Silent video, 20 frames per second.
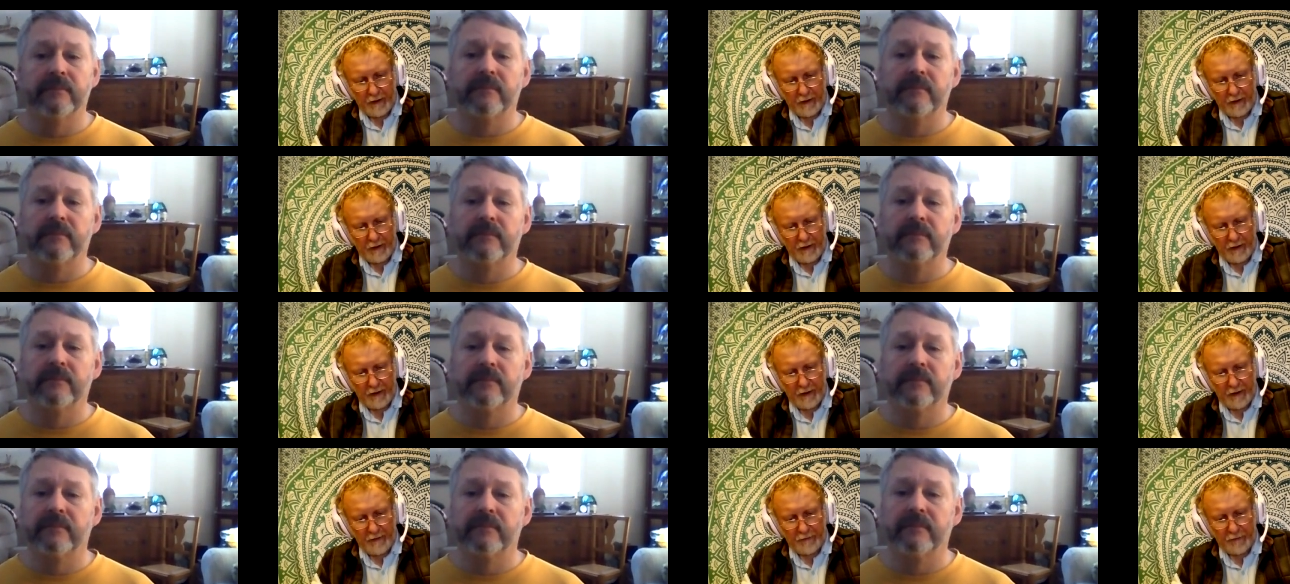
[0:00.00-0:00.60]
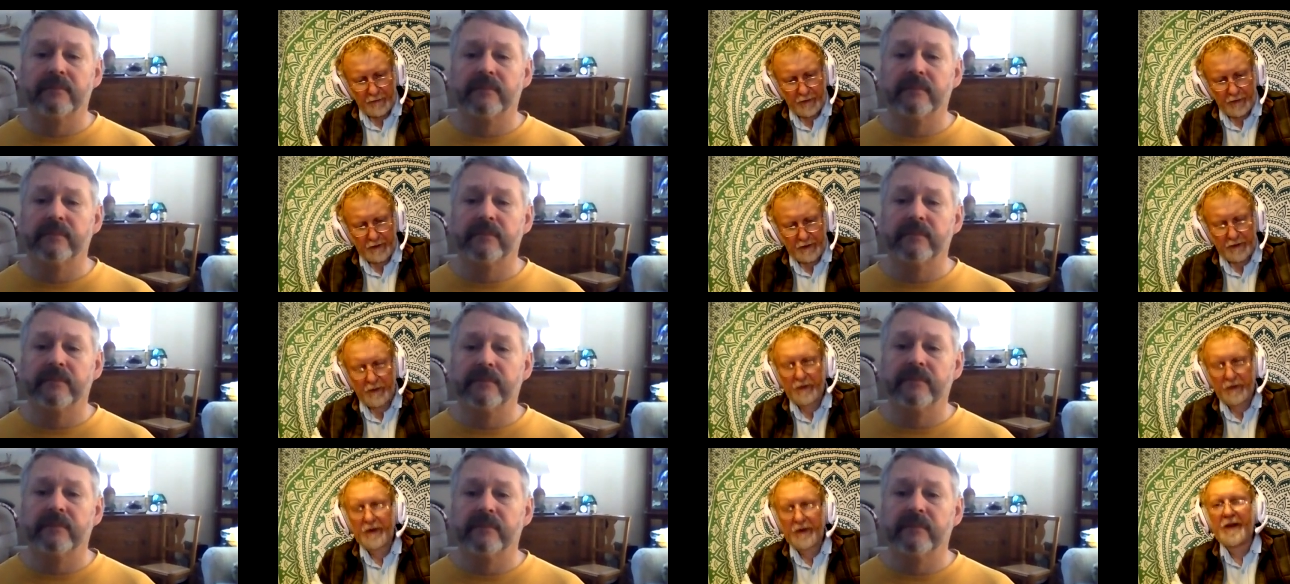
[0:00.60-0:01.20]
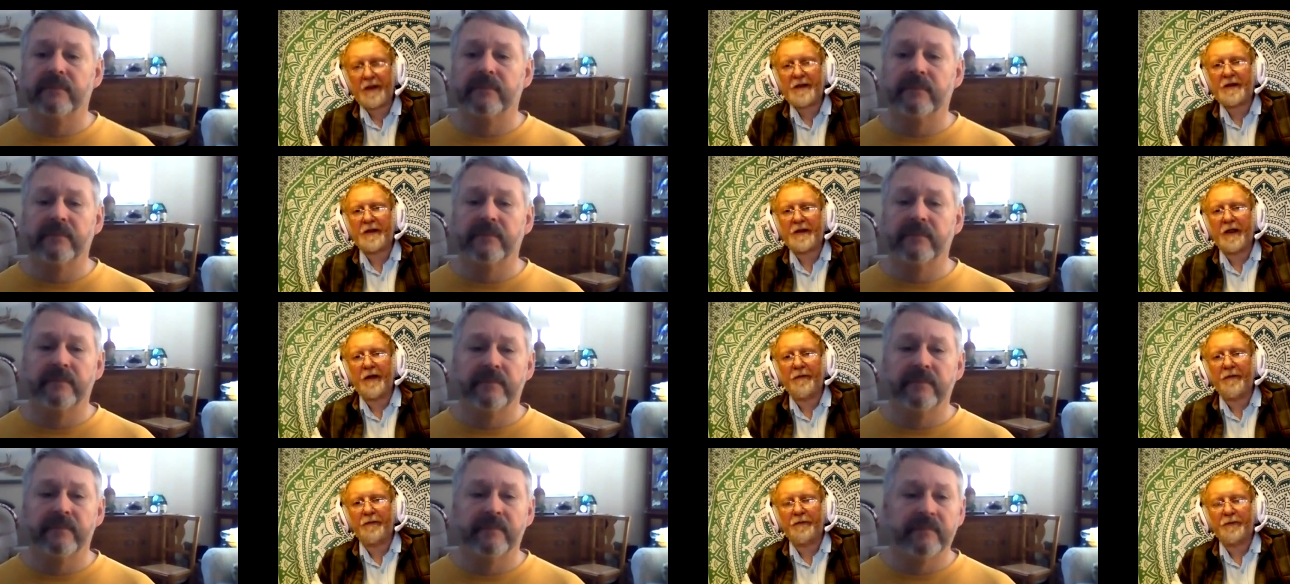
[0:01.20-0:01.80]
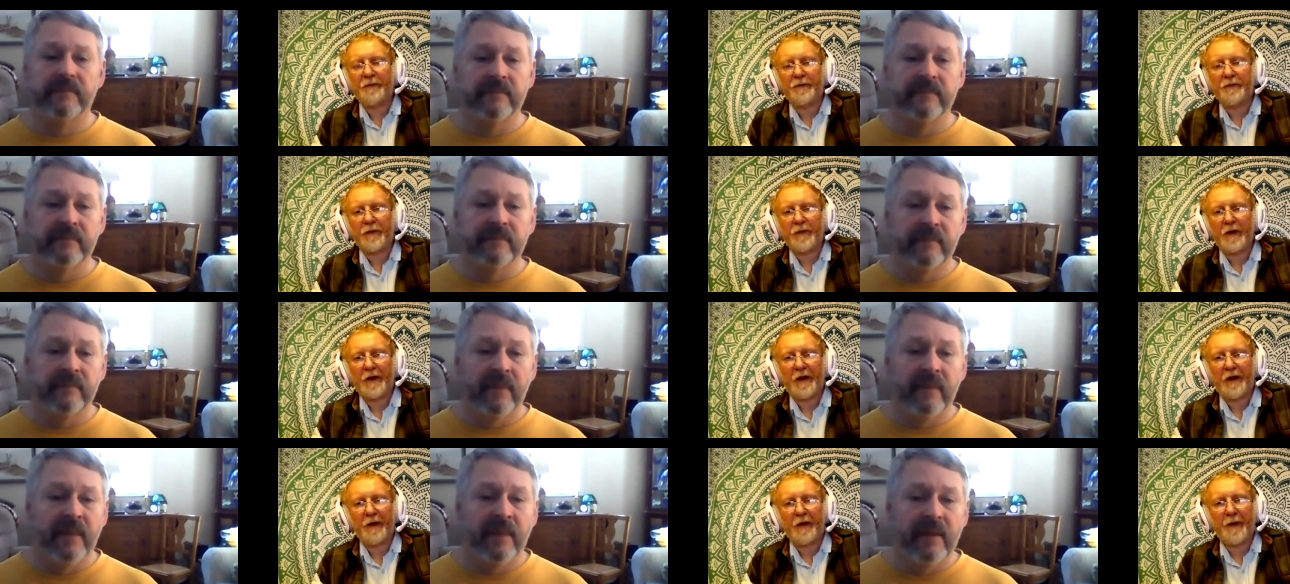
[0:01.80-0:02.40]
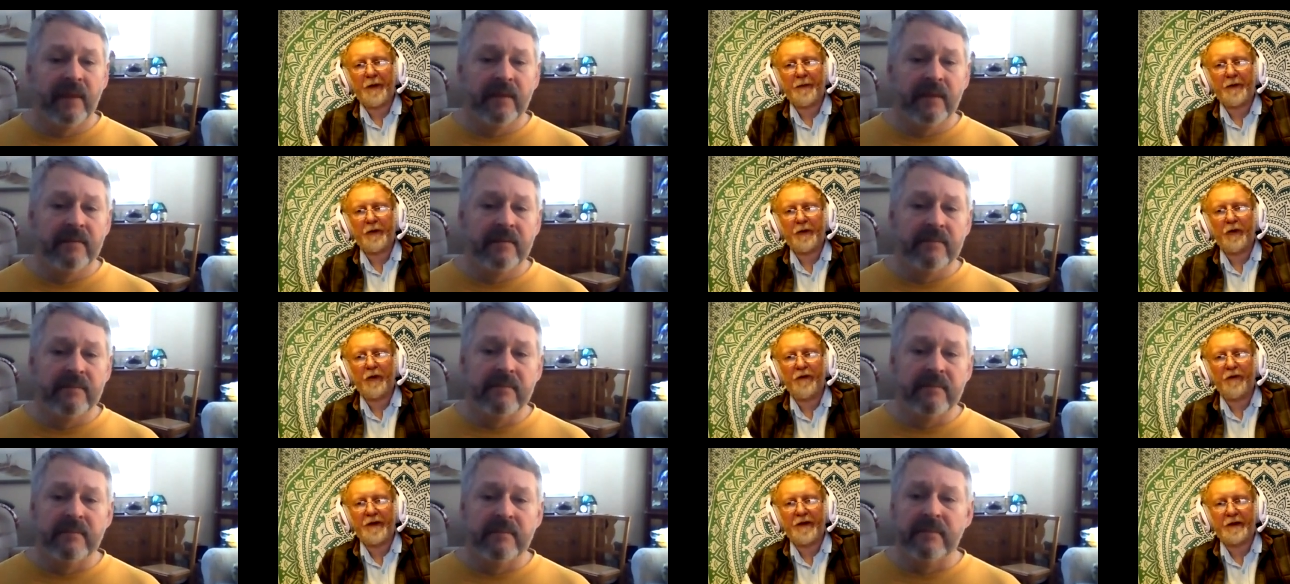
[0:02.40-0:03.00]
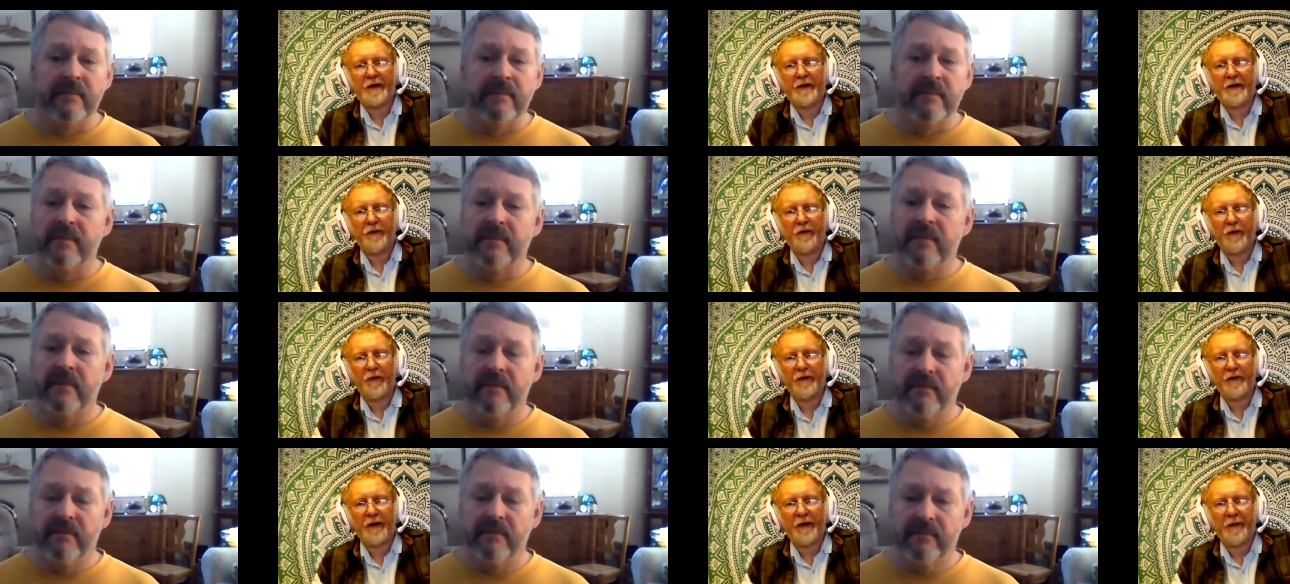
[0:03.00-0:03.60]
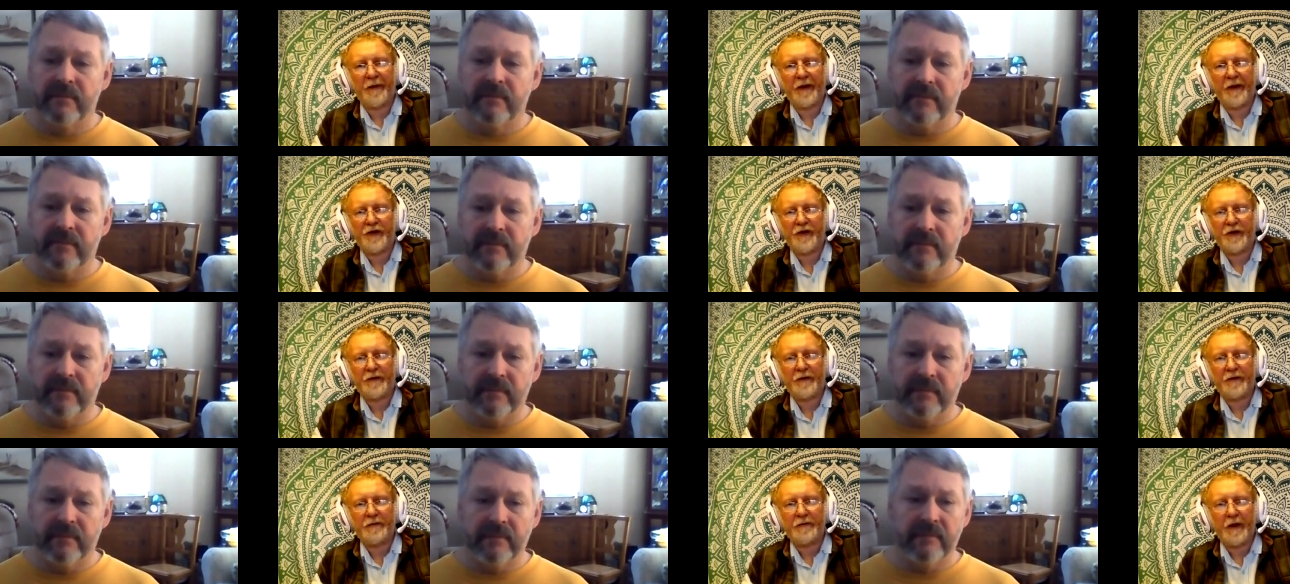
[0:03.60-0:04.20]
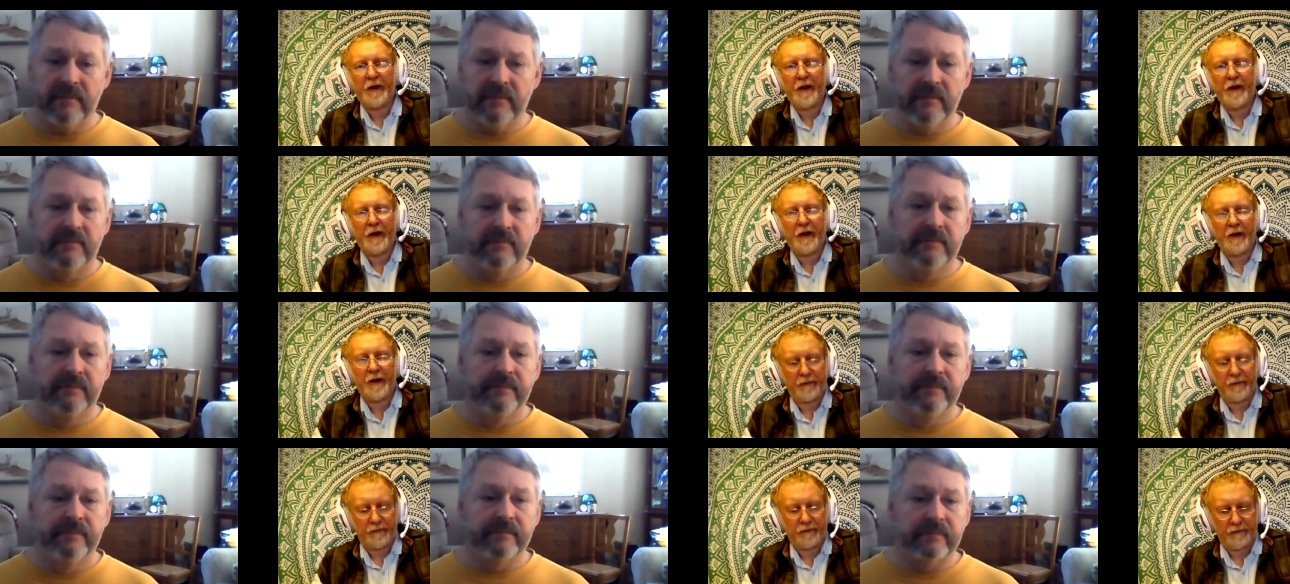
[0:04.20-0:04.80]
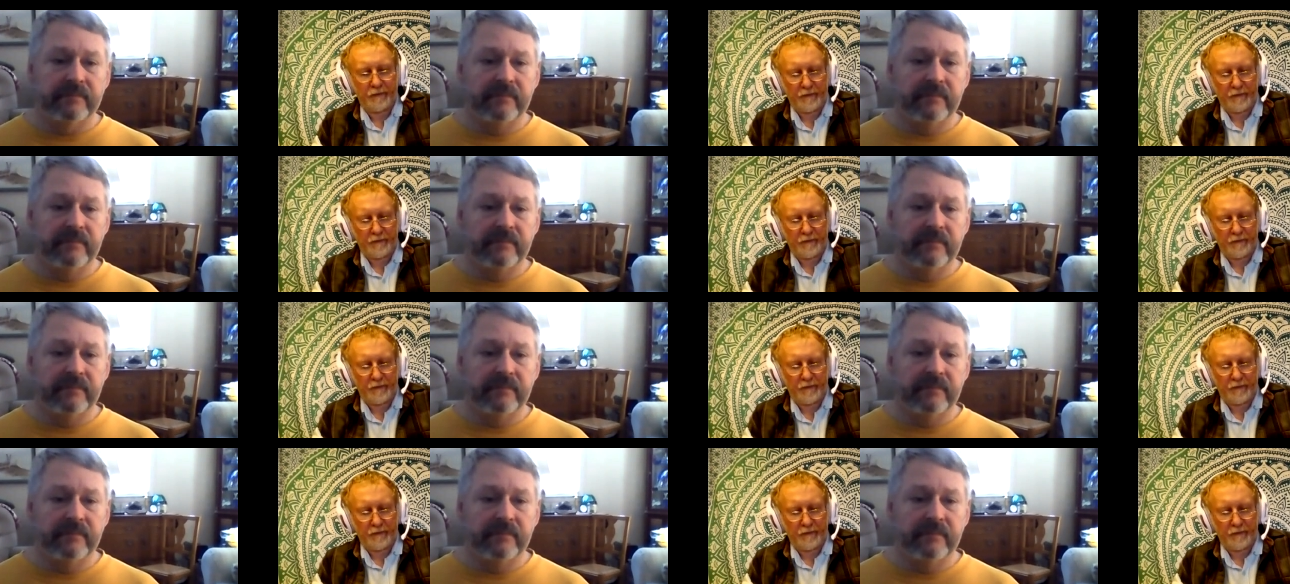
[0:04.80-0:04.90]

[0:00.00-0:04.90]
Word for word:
Speaker 1: Uh-huh. So there is um, there are people who visit the fourth dimension, uh,